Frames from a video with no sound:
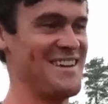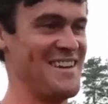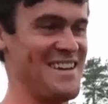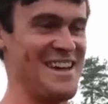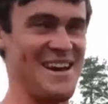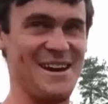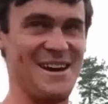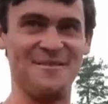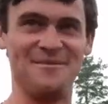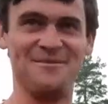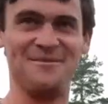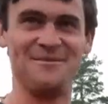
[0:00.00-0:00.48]

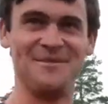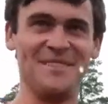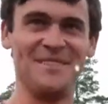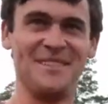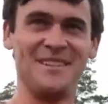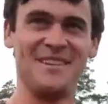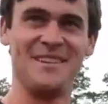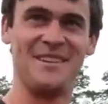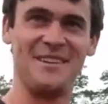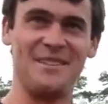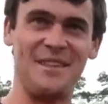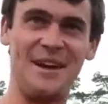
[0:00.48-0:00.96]
Yeah.
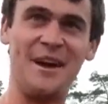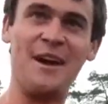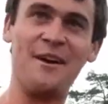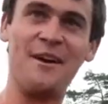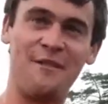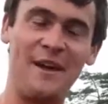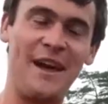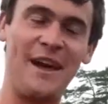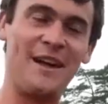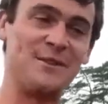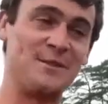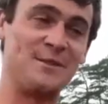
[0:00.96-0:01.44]

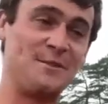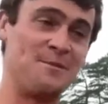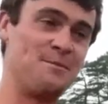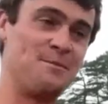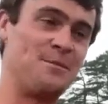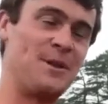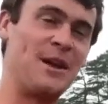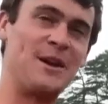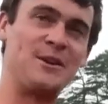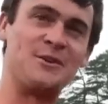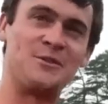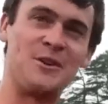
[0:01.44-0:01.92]
I've had
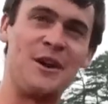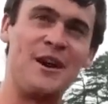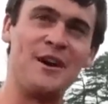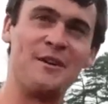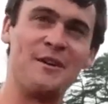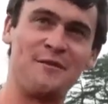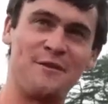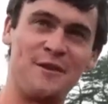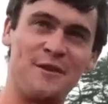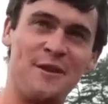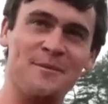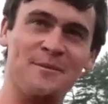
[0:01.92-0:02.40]
blood
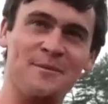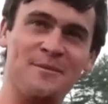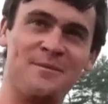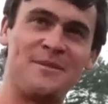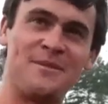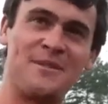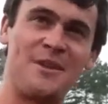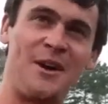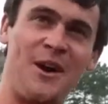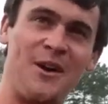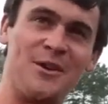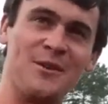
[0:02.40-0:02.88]
drawn from
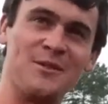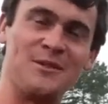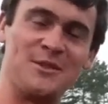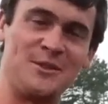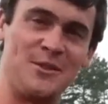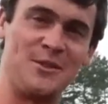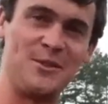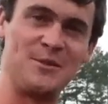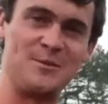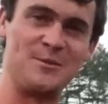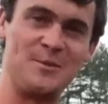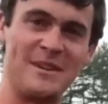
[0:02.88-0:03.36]
cardinals
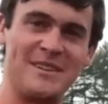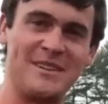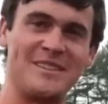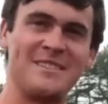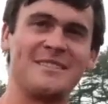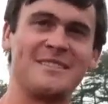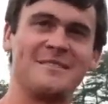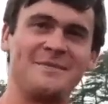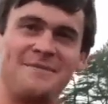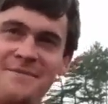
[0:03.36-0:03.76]
and grosbeaks.